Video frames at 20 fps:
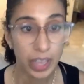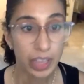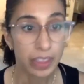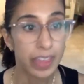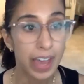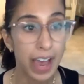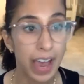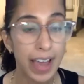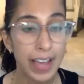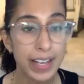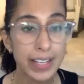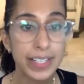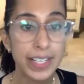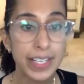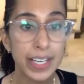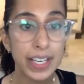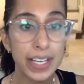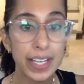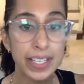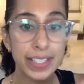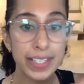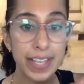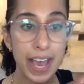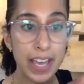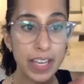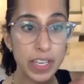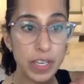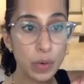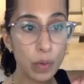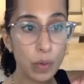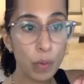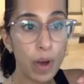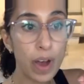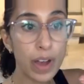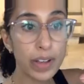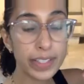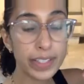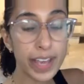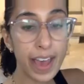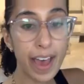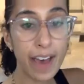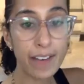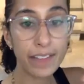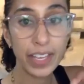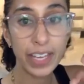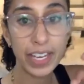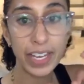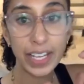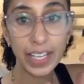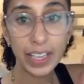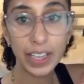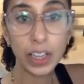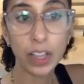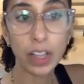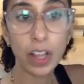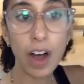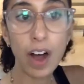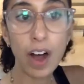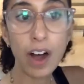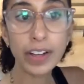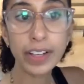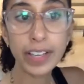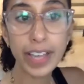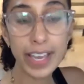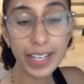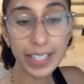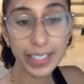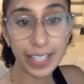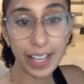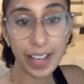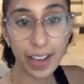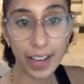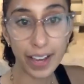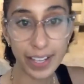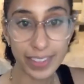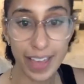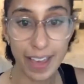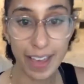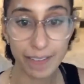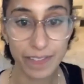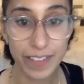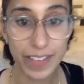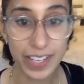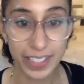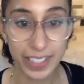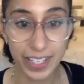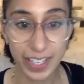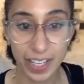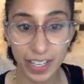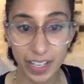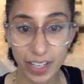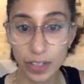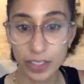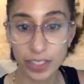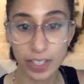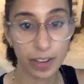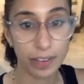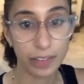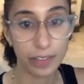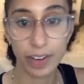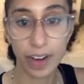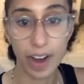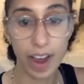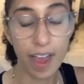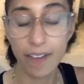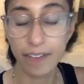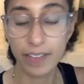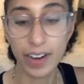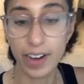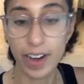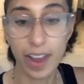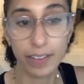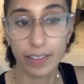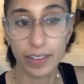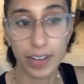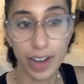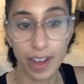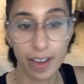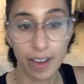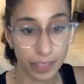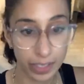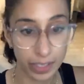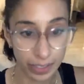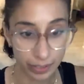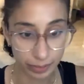The idea is that you want to have an elongated line that feels like it goes on forever and ever and ever.